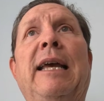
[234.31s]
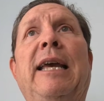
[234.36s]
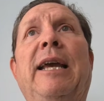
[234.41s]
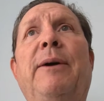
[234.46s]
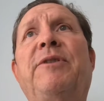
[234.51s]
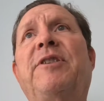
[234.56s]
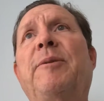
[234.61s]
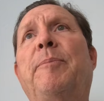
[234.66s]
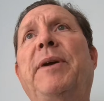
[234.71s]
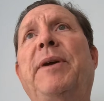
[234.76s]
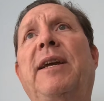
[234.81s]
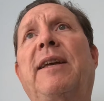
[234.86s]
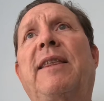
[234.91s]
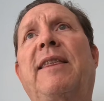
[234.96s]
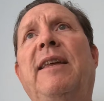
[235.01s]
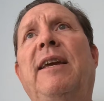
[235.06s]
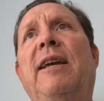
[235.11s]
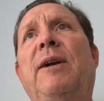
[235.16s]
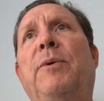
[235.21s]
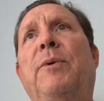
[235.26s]
It was a big
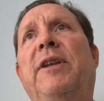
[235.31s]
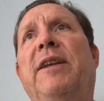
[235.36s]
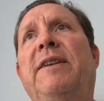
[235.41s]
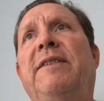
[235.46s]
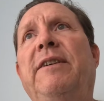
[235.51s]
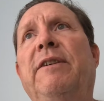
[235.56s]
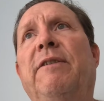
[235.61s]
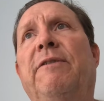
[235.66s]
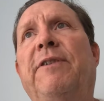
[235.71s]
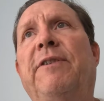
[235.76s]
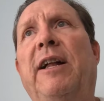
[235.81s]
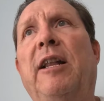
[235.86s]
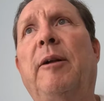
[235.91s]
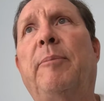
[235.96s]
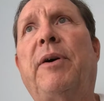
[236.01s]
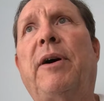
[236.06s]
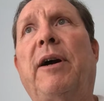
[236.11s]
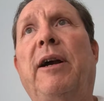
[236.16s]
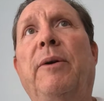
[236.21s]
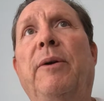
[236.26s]
thing when a deal fell
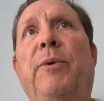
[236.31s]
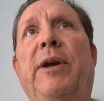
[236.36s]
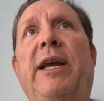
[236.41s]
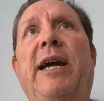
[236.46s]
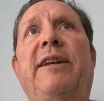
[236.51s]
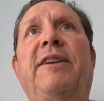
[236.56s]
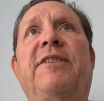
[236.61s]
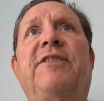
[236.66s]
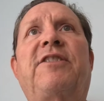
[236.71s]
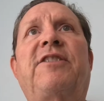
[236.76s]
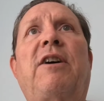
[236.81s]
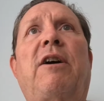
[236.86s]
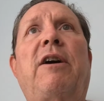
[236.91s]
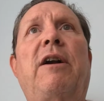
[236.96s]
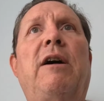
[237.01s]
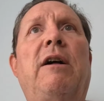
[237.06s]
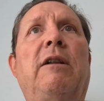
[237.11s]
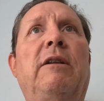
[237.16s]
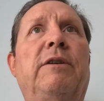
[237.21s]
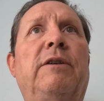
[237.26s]
apart and we had to
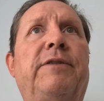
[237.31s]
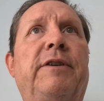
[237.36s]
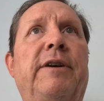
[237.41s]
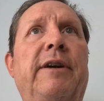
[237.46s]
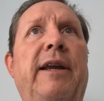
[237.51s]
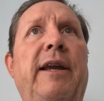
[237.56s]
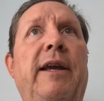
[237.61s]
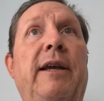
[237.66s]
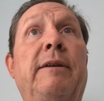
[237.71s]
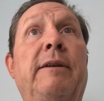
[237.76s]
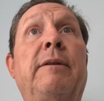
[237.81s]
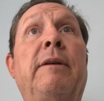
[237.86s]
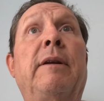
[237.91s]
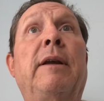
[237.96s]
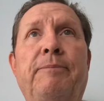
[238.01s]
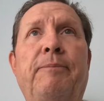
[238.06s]
start all over again.